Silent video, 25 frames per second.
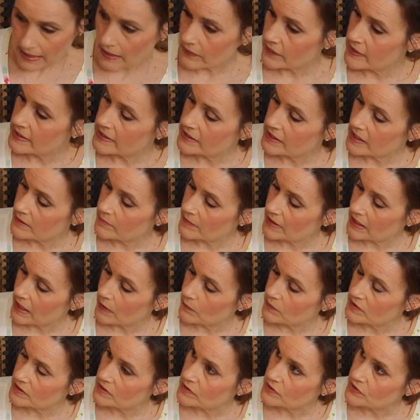And the seam
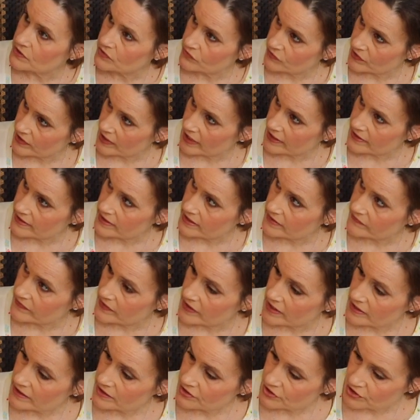allowance is 3/8 of
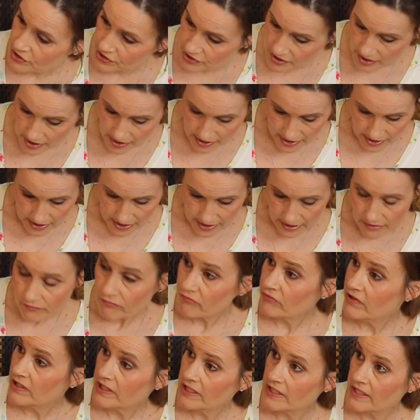an inch.
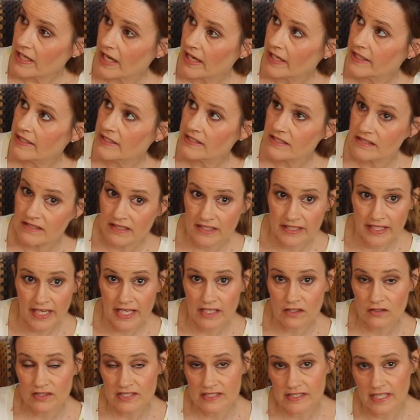Really nice.
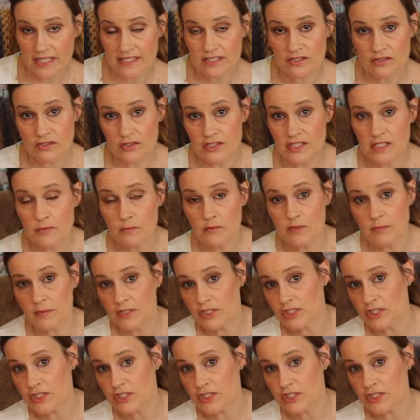Again, looks nice tucked in with